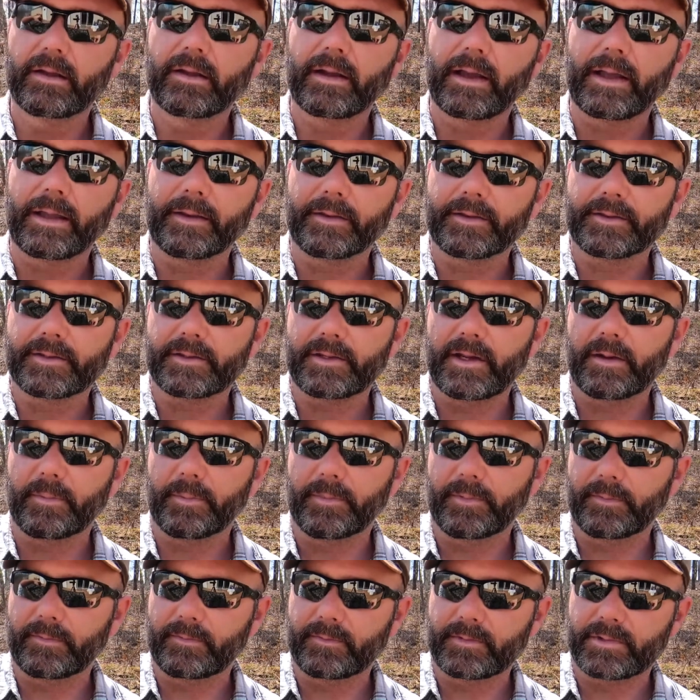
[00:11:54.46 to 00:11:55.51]
and
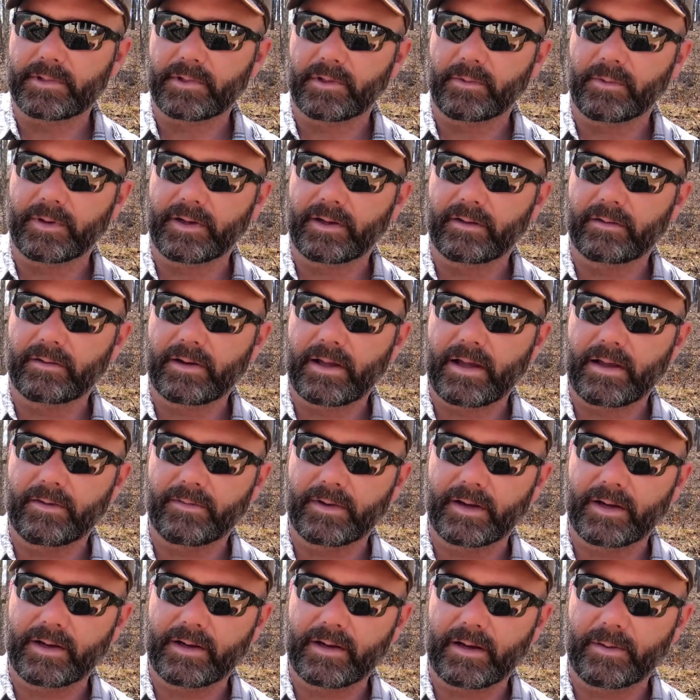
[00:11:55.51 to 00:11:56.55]
snip so we don't have
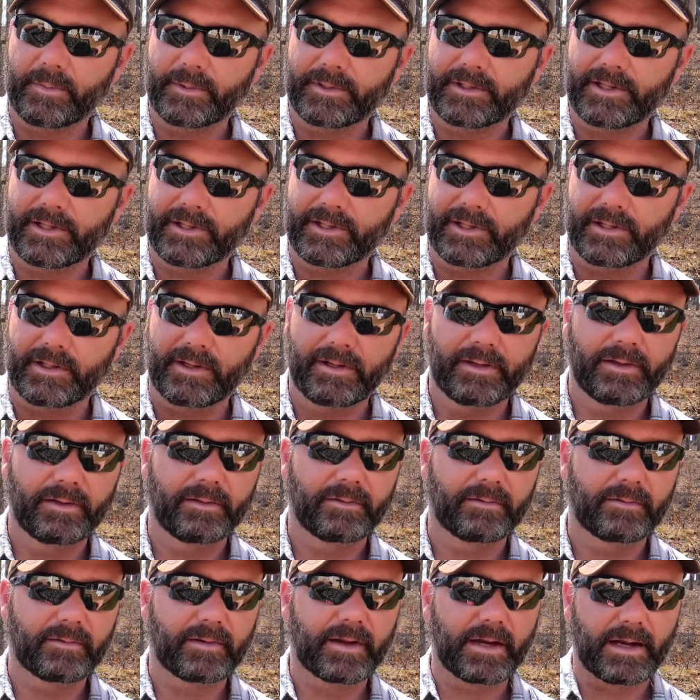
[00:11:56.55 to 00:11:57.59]
any competition,
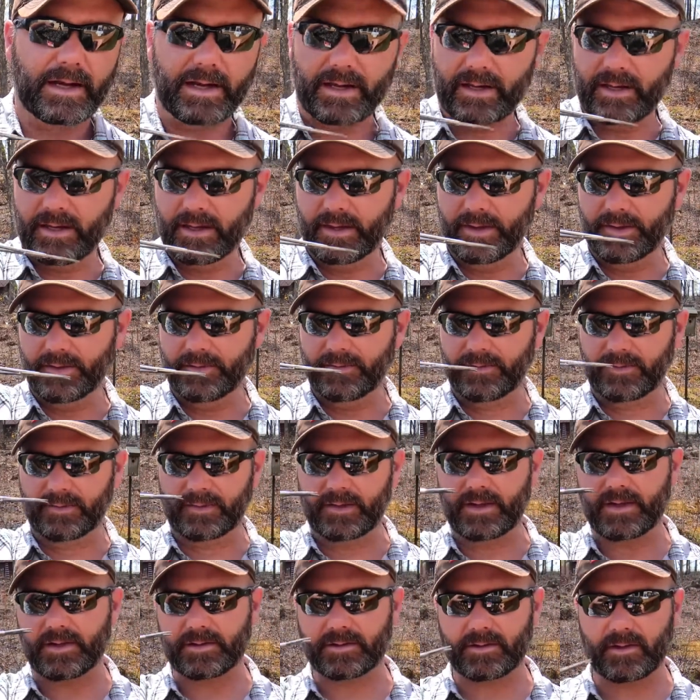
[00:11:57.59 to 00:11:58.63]
okay?
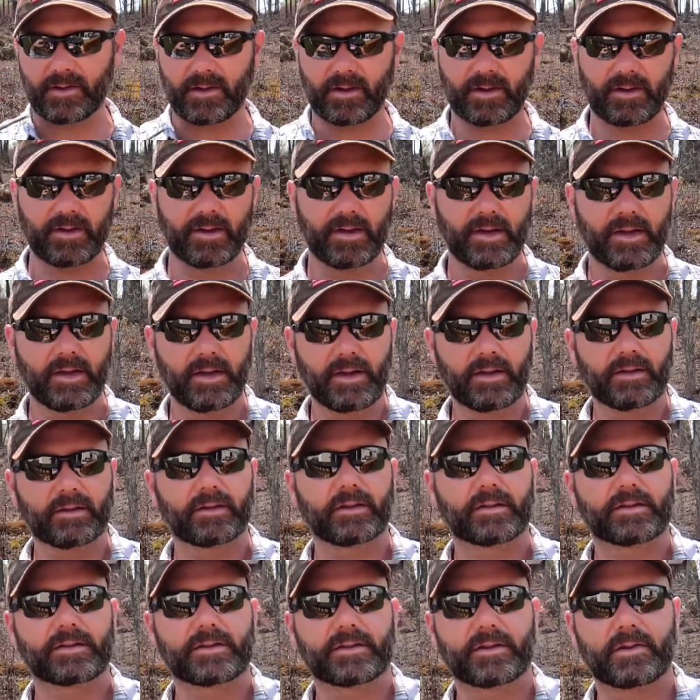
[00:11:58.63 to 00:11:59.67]
And these are
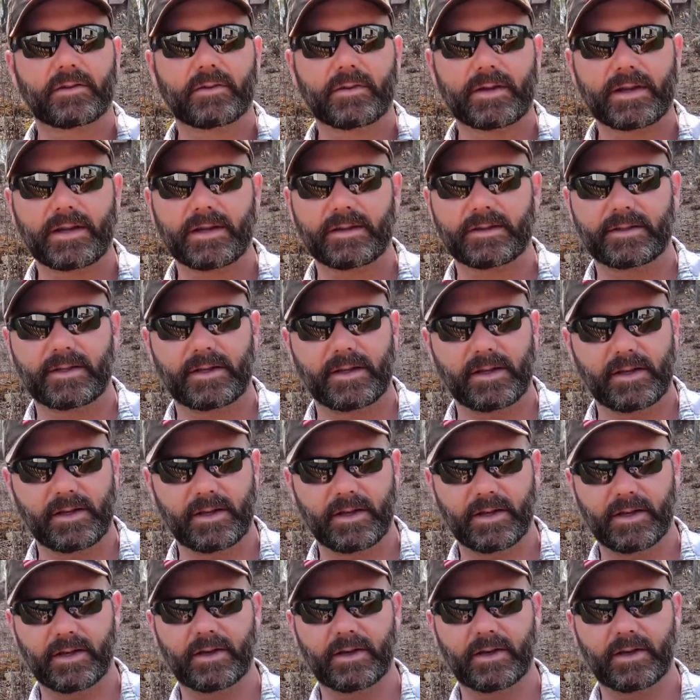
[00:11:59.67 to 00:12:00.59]
the So Easy